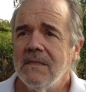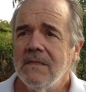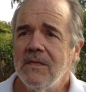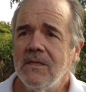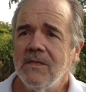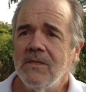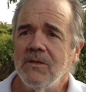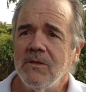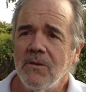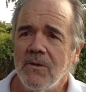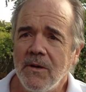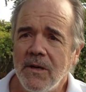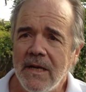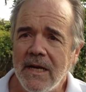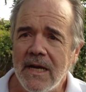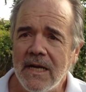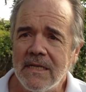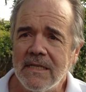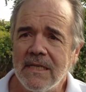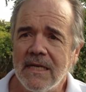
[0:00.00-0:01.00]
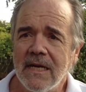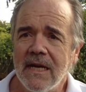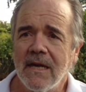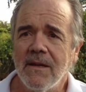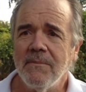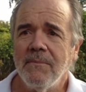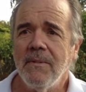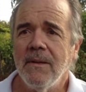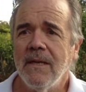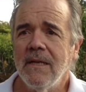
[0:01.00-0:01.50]
disorienting,
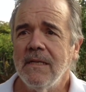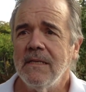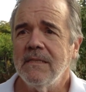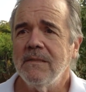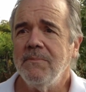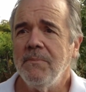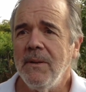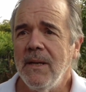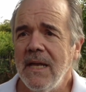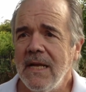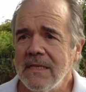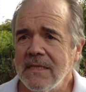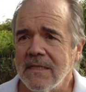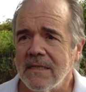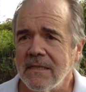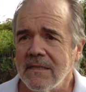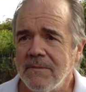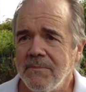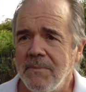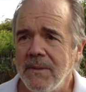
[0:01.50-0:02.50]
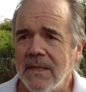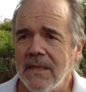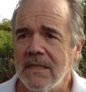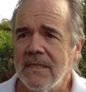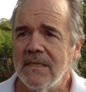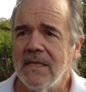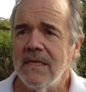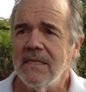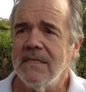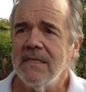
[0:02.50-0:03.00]
and it's pleasant, but
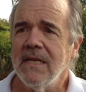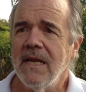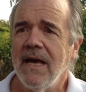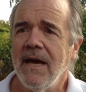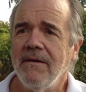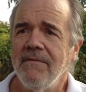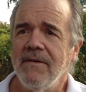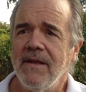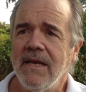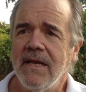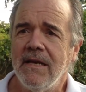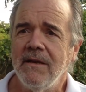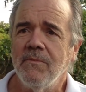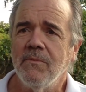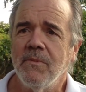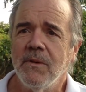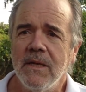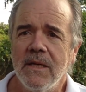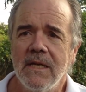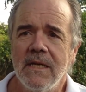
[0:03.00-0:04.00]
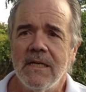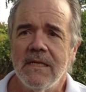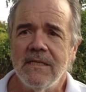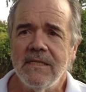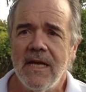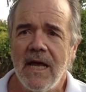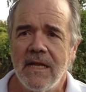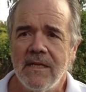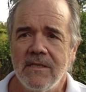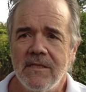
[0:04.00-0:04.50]
it doesn't have any real
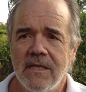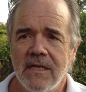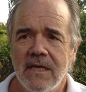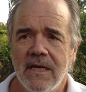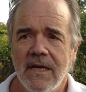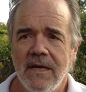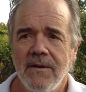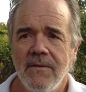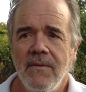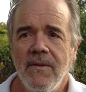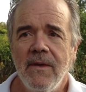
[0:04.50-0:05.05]
intensity.